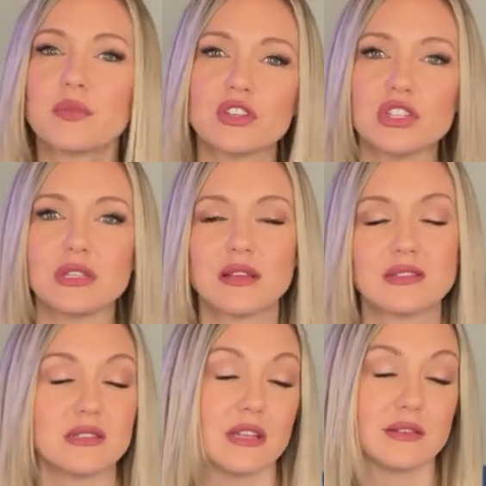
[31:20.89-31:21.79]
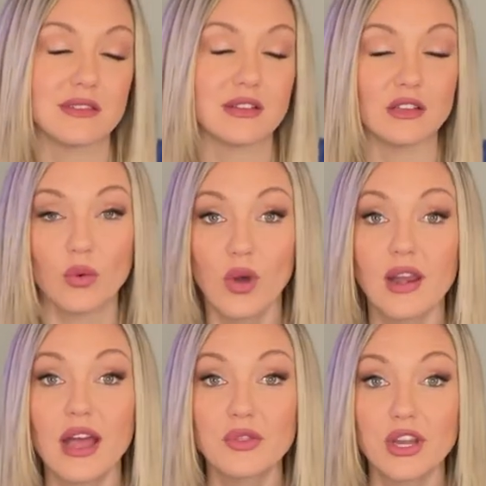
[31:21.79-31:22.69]
that she didn't necessarily
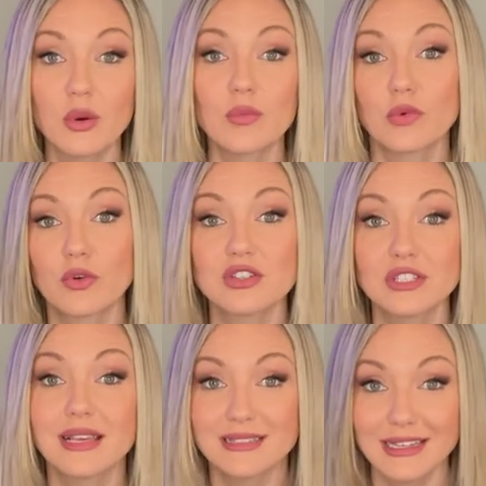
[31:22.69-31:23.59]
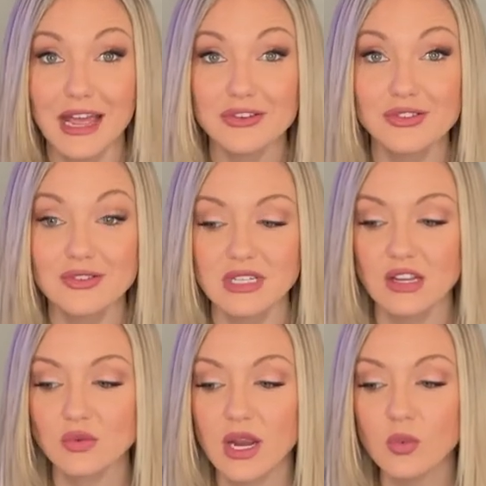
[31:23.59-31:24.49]
want out there before she takes the national stage, right?